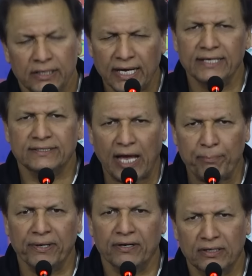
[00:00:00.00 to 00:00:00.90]
Yeah, it's
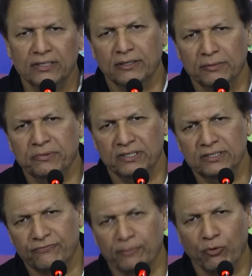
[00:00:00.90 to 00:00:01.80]
happened
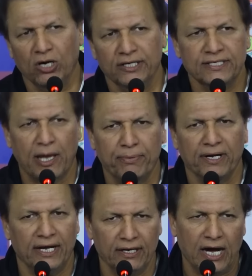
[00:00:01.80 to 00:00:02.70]
in football. It's
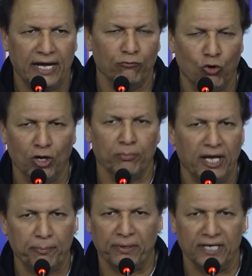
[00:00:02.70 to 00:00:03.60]
happened. I warn
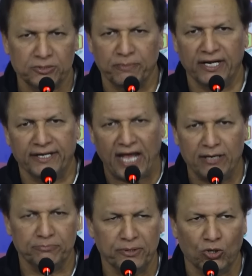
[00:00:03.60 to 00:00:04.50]
my players many
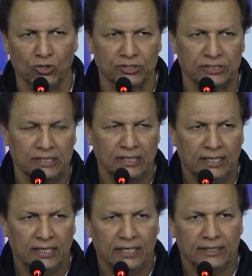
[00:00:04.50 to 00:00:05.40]
times because
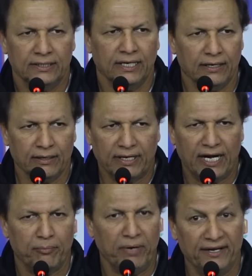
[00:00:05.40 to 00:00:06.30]
they
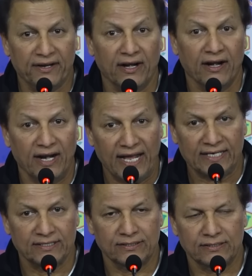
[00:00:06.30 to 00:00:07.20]
get mentally
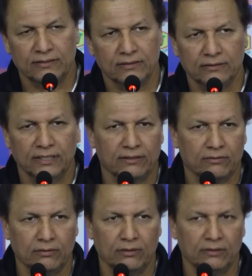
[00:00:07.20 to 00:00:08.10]
relaxed that
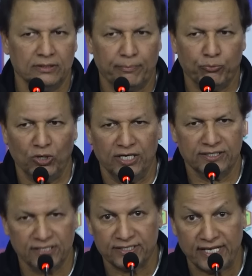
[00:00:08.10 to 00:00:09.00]
the
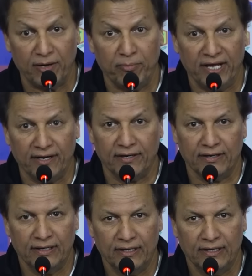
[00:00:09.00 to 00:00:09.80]
opponents is 10 men,